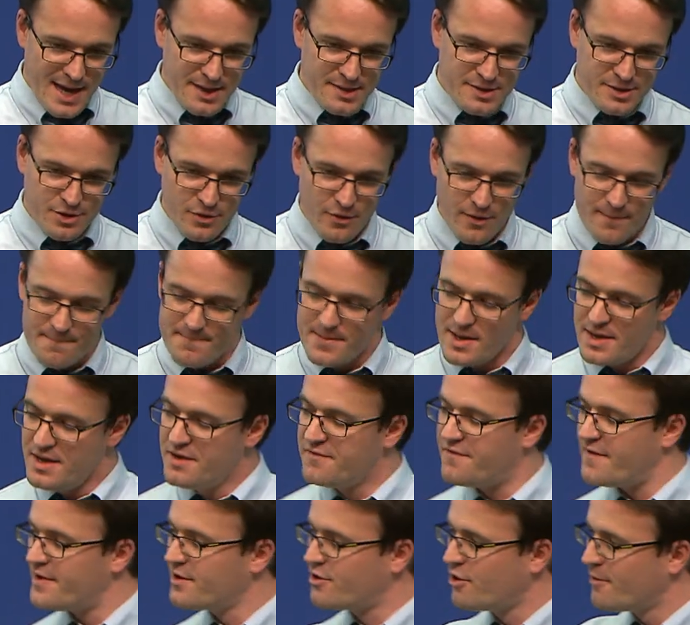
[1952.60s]
And so
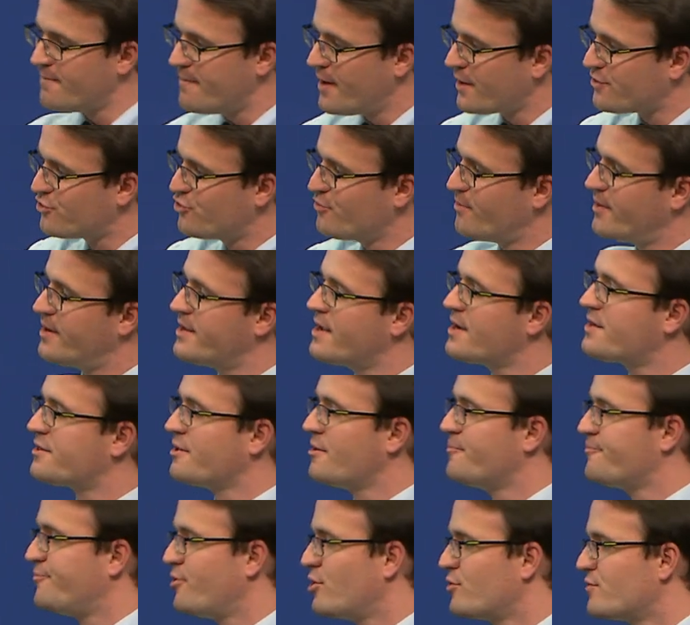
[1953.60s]
if I come back to my
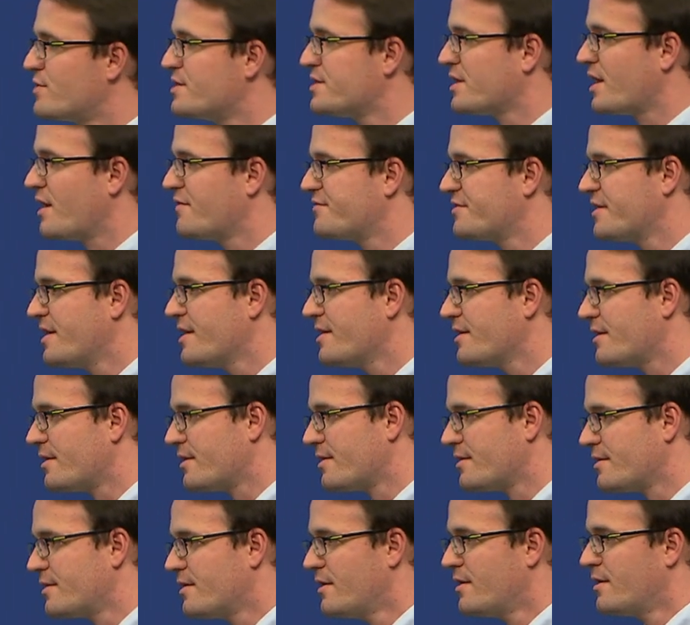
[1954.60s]
example with
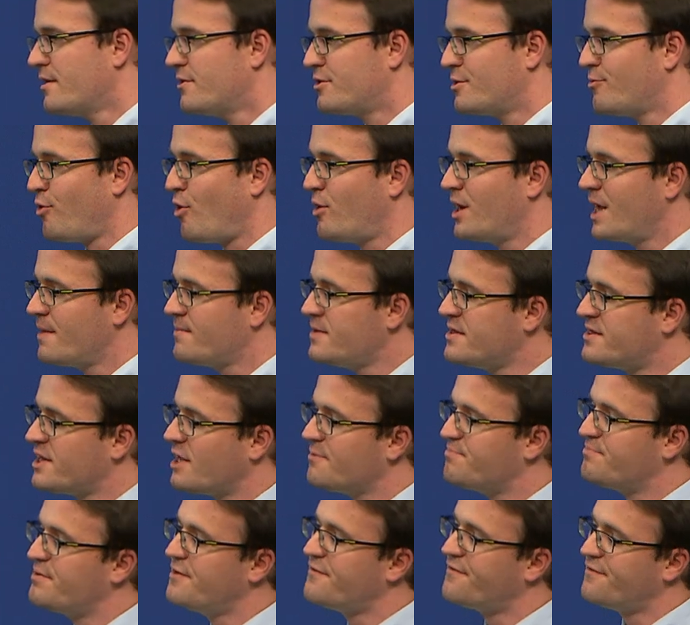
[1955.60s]
Javier, the problem is
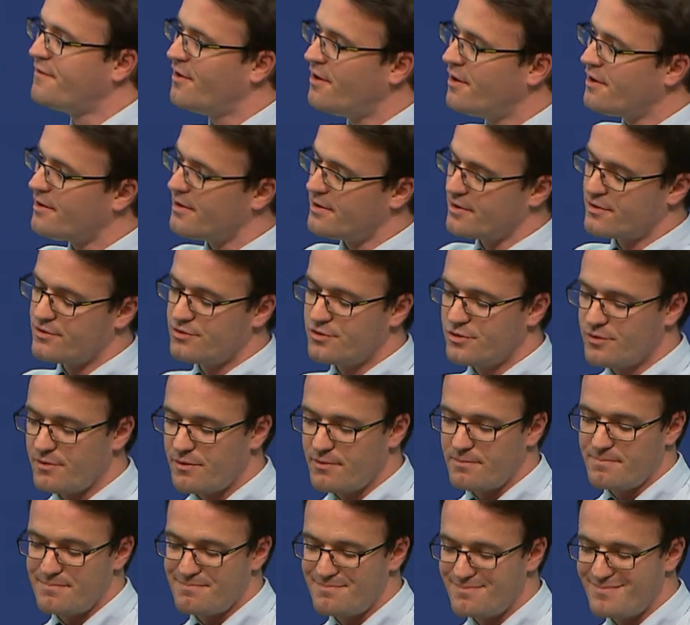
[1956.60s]
that before, you
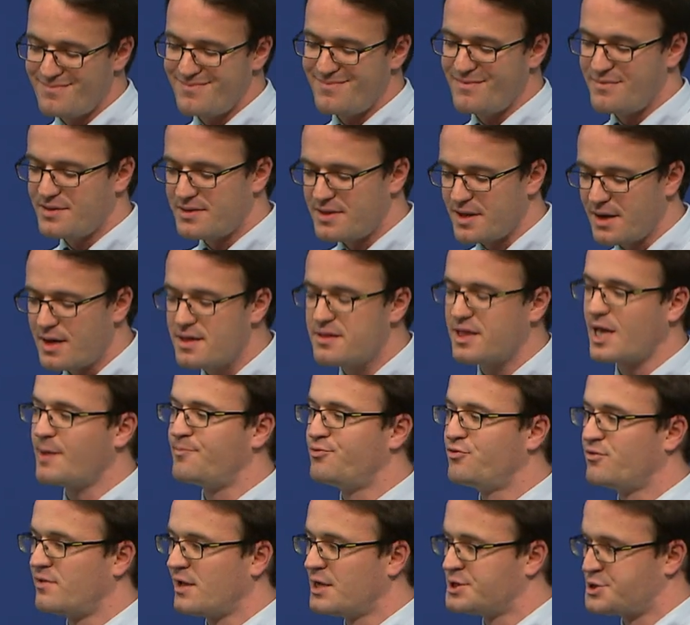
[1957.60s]
know, there is
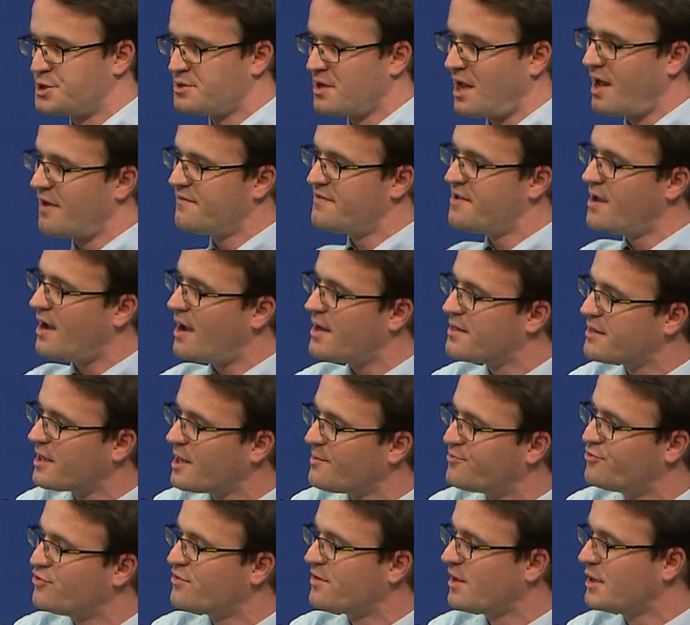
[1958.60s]
reputation. Javier
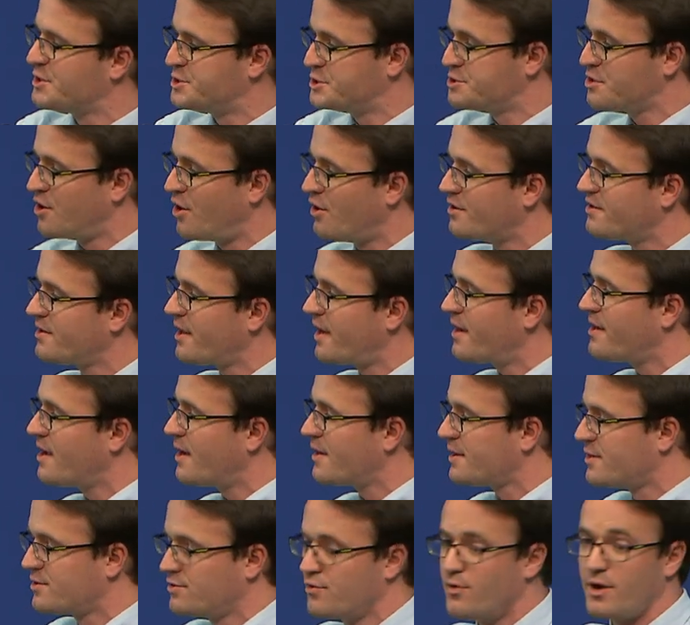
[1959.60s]
has reputation. André
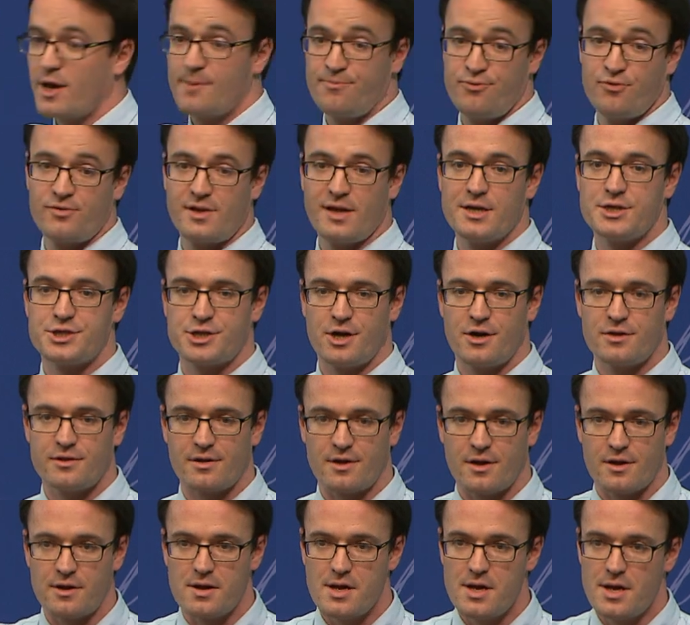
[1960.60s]
has no
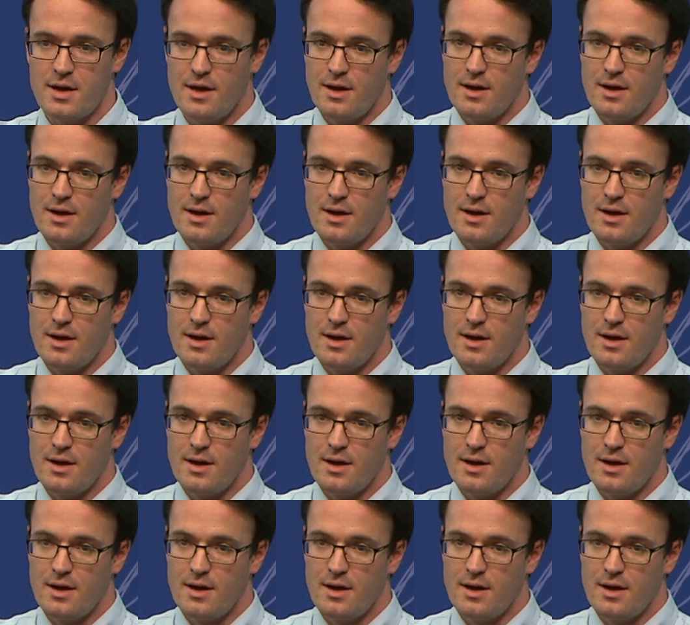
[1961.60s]
reputation.